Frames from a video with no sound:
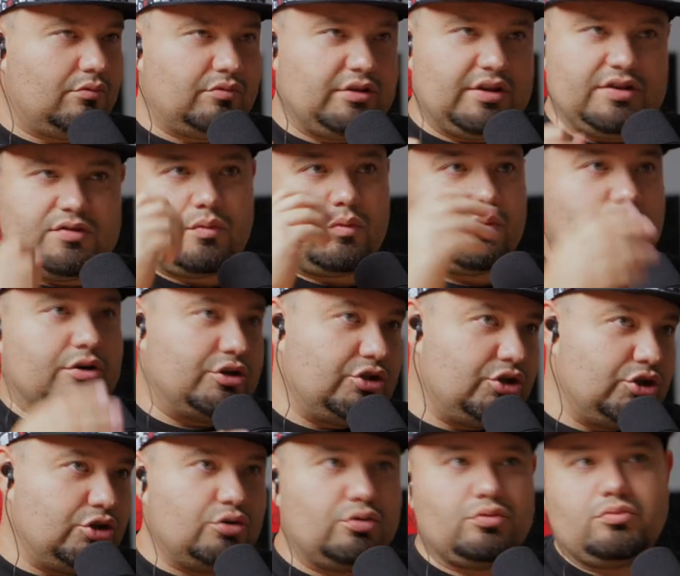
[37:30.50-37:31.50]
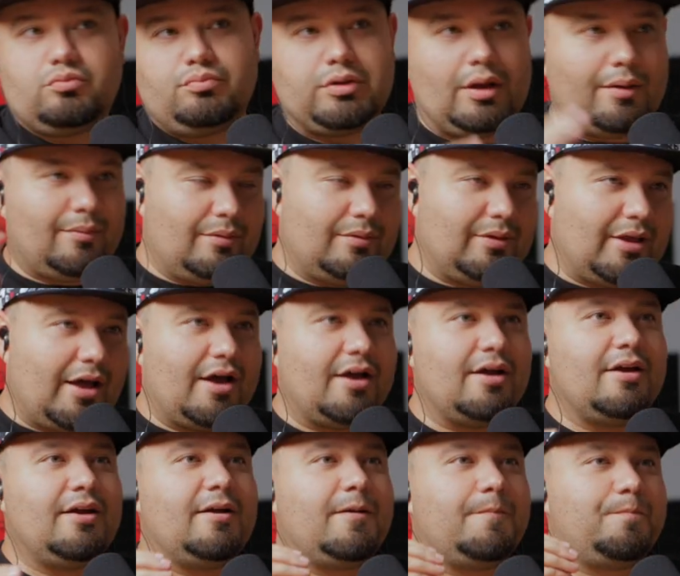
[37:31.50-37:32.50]
this is what we're going to do, blah, blah, blah.
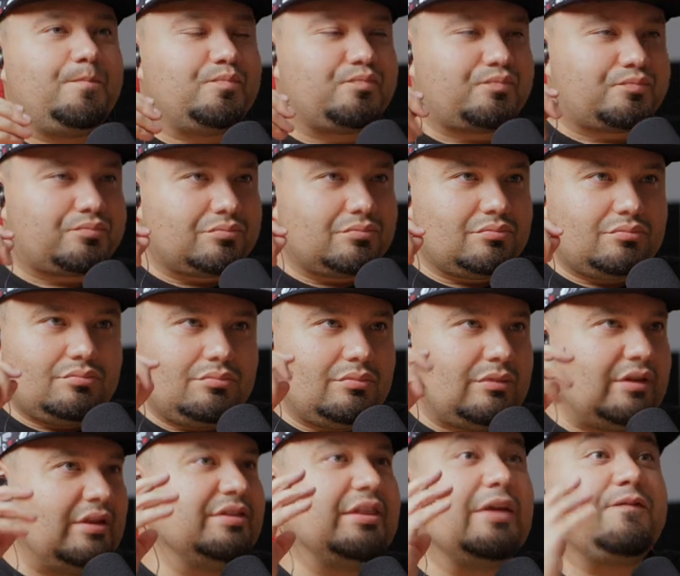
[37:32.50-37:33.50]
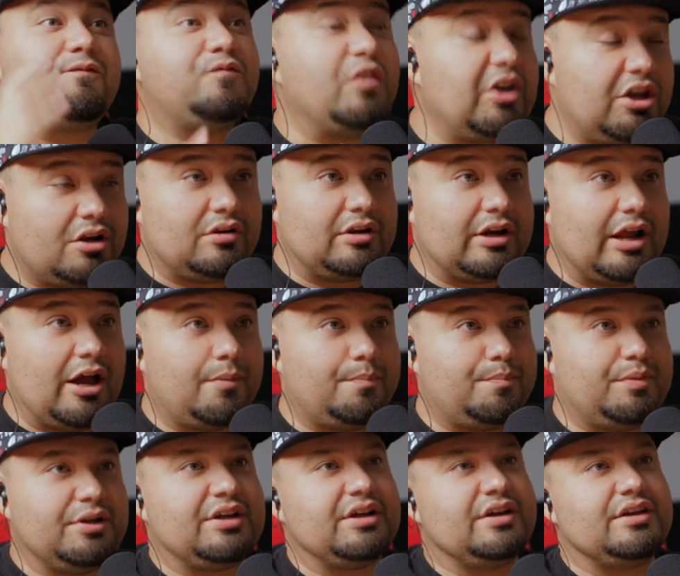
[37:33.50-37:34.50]
They figure it
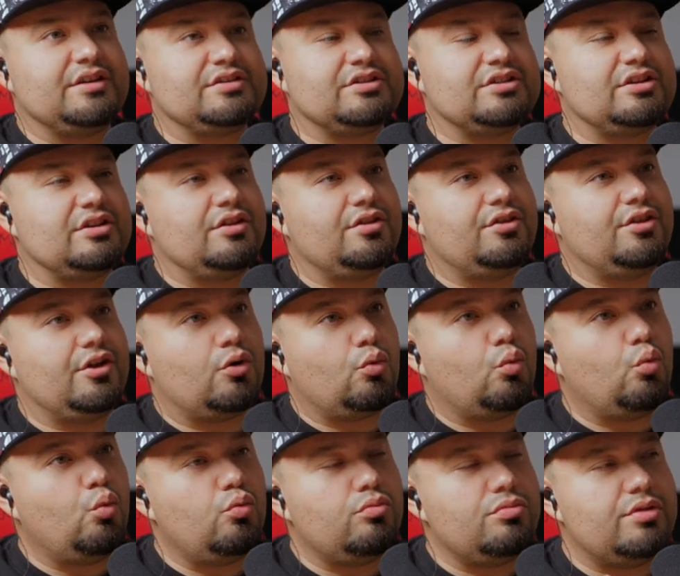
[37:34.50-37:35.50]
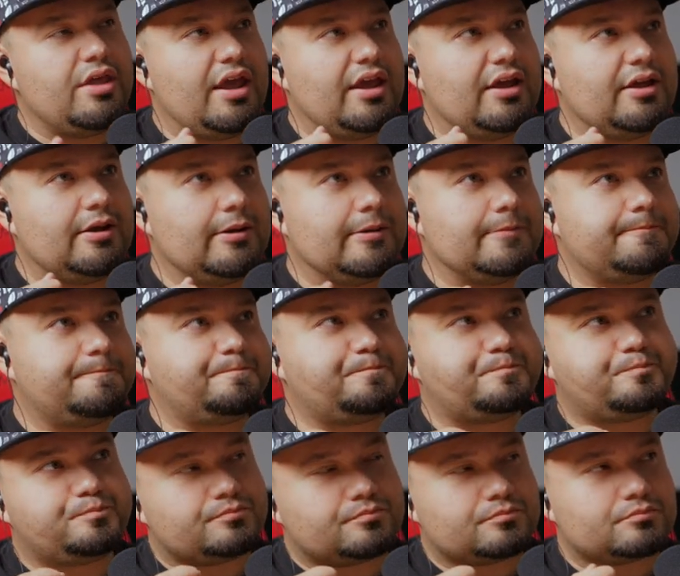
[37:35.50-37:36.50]
out because they're, they,
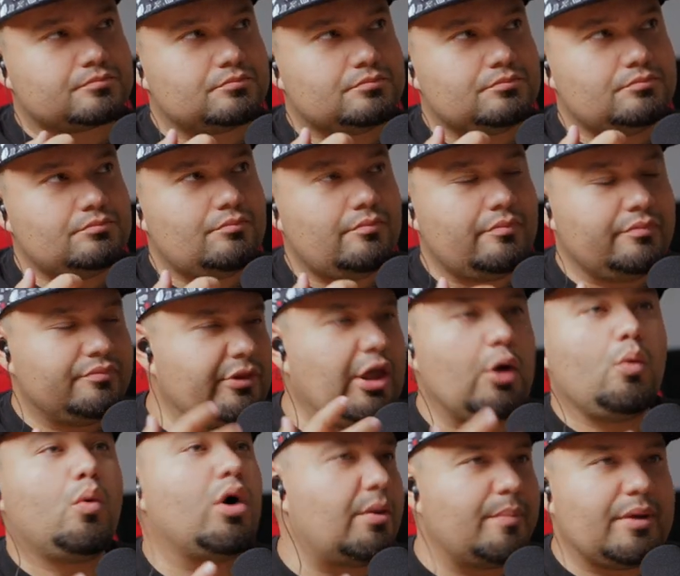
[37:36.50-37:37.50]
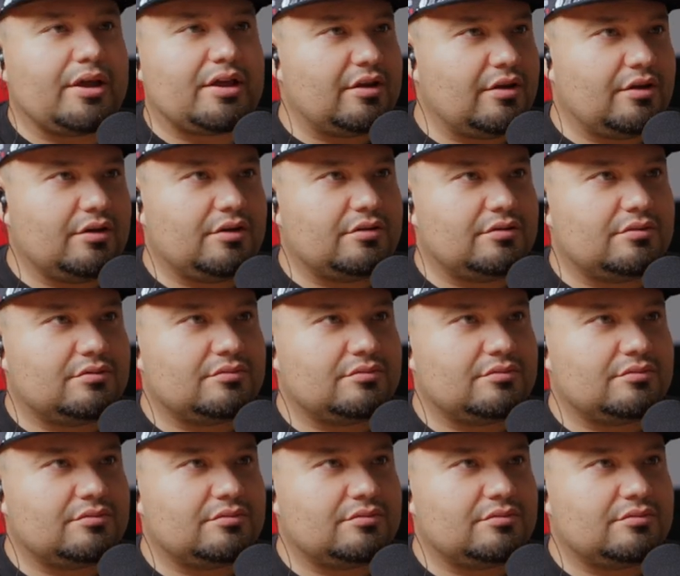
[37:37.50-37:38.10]
they want to make it good.